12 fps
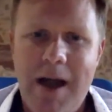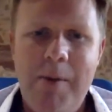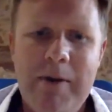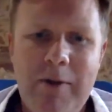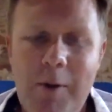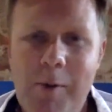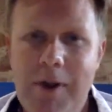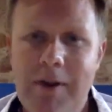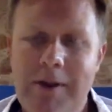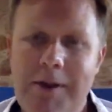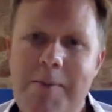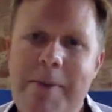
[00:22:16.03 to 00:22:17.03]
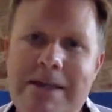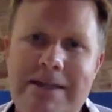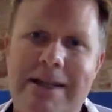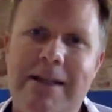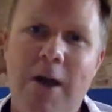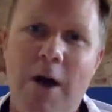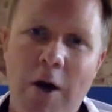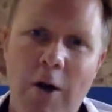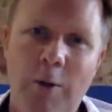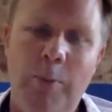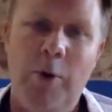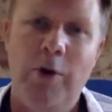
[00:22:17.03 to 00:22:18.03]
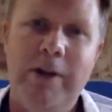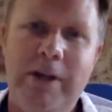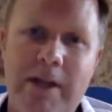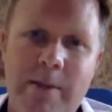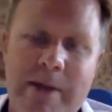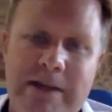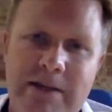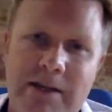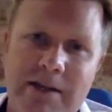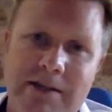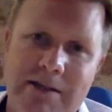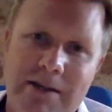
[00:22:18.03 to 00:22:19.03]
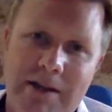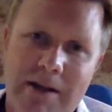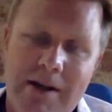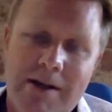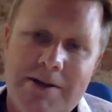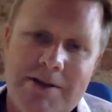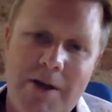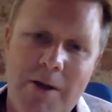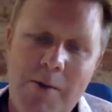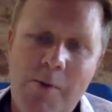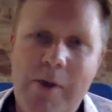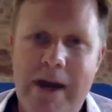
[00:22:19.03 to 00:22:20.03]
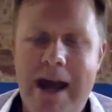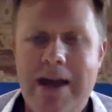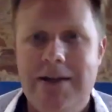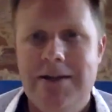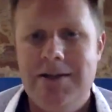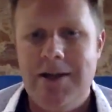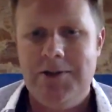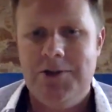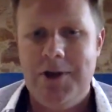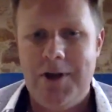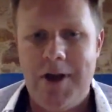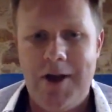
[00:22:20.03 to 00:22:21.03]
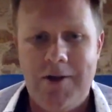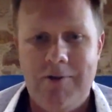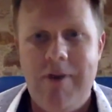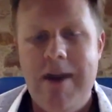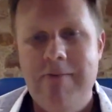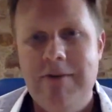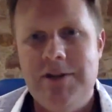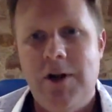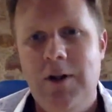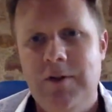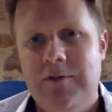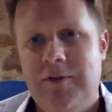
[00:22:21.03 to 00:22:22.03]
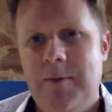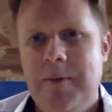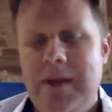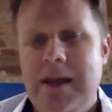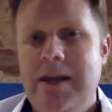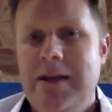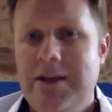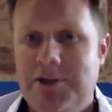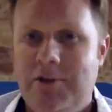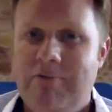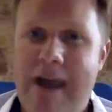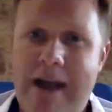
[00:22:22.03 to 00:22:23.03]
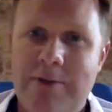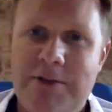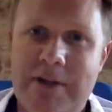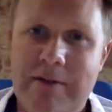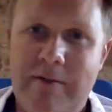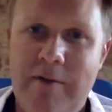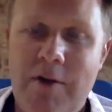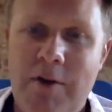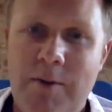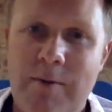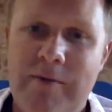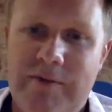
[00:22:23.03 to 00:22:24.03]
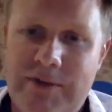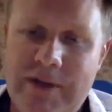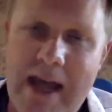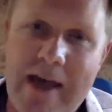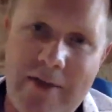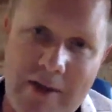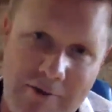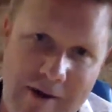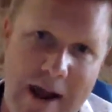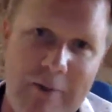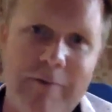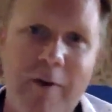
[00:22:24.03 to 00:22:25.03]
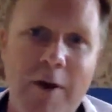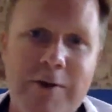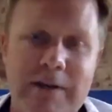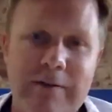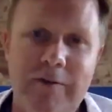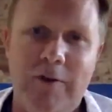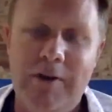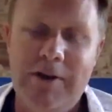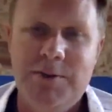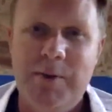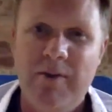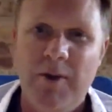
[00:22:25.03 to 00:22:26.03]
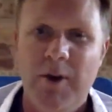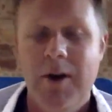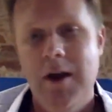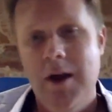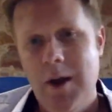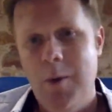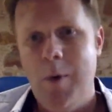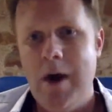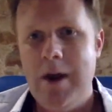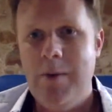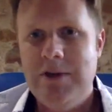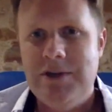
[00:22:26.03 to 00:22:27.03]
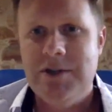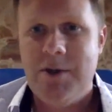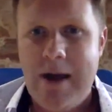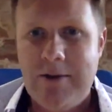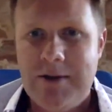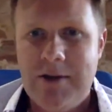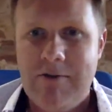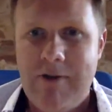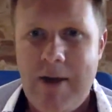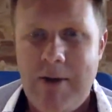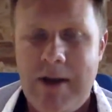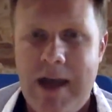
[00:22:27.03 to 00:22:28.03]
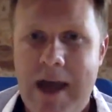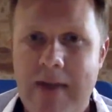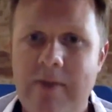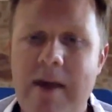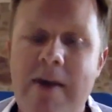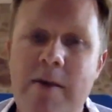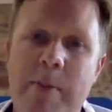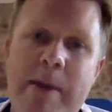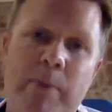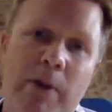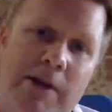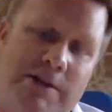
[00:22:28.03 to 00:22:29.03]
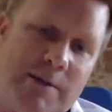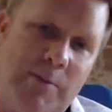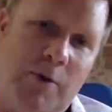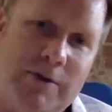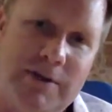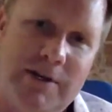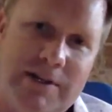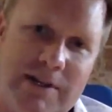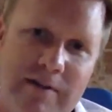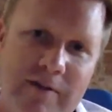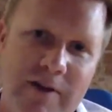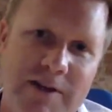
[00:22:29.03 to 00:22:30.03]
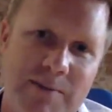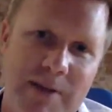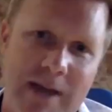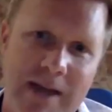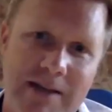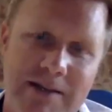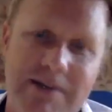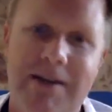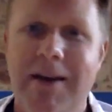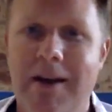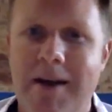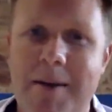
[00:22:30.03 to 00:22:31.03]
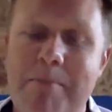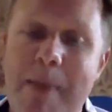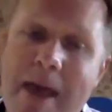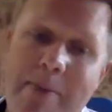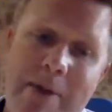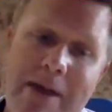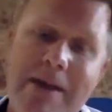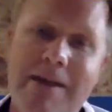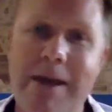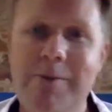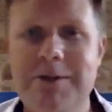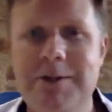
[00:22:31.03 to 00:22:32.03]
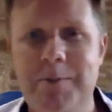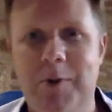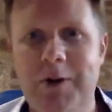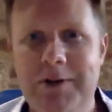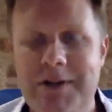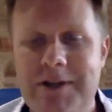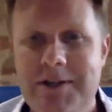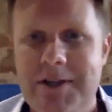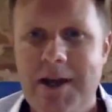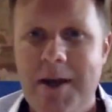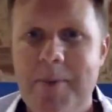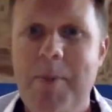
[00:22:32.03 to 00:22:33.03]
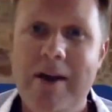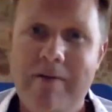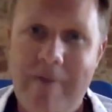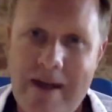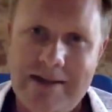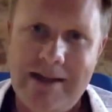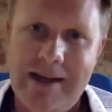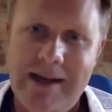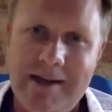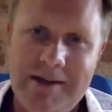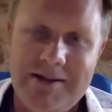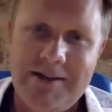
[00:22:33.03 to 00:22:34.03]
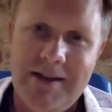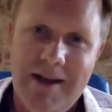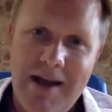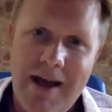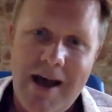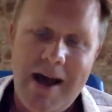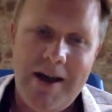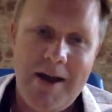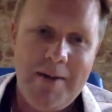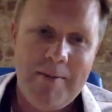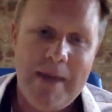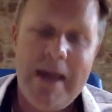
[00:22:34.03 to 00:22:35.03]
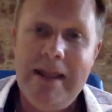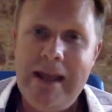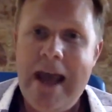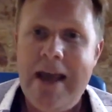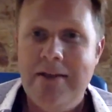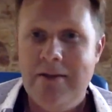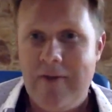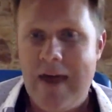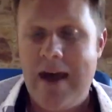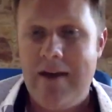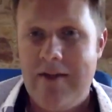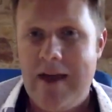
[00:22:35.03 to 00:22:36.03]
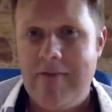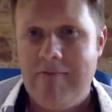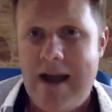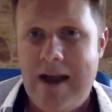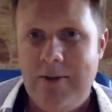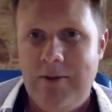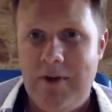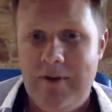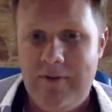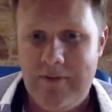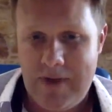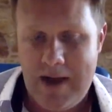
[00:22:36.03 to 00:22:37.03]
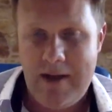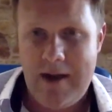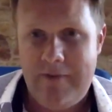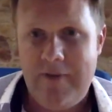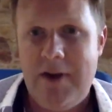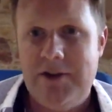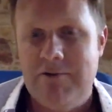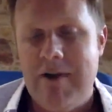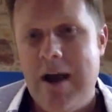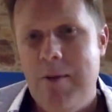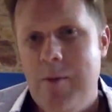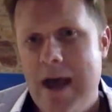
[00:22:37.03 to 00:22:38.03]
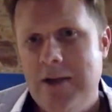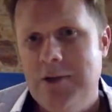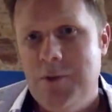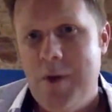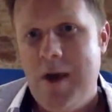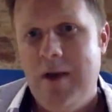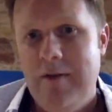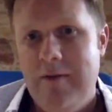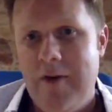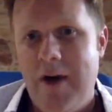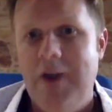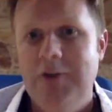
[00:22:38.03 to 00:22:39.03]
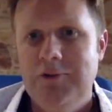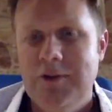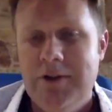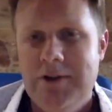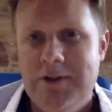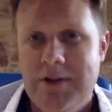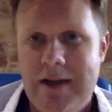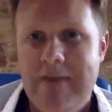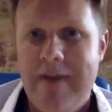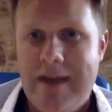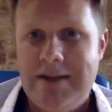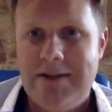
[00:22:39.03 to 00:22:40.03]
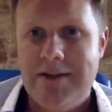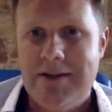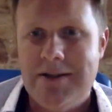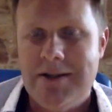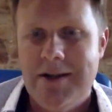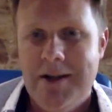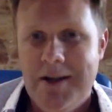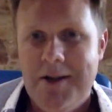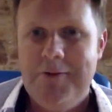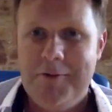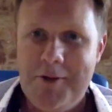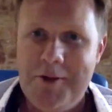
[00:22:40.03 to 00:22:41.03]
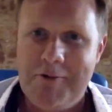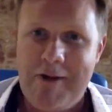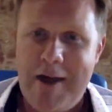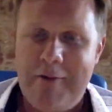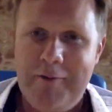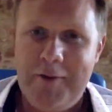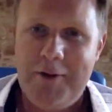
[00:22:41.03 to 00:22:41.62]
And we thought, well, you're missing the whole point in the business. So we'd had such a great result from the initial rounds in Voom to get the crowd voting for us. We thought, why don't we just go out to the crowd again? They're the people that supported us in the first place. Maybe they would support us by investing in us. And in the end of that round of our first round, we had 1,200 investors through the crowd